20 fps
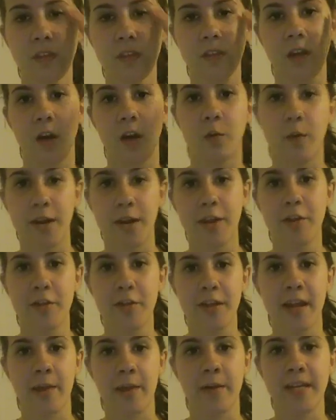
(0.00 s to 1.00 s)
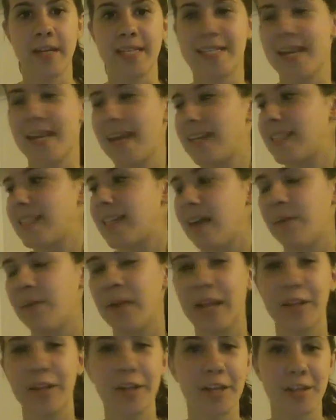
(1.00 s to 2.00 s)
other thing I want to say is that when
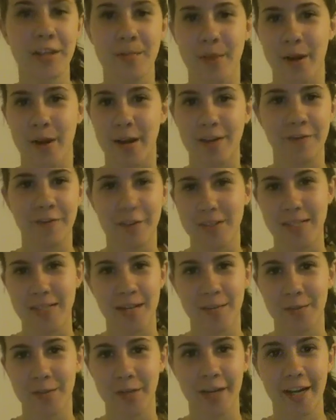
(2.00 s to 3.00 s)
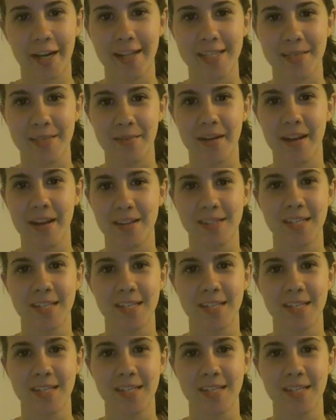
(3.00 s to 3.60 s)
I look in the mirror, it feels like I'm looking at somebody else.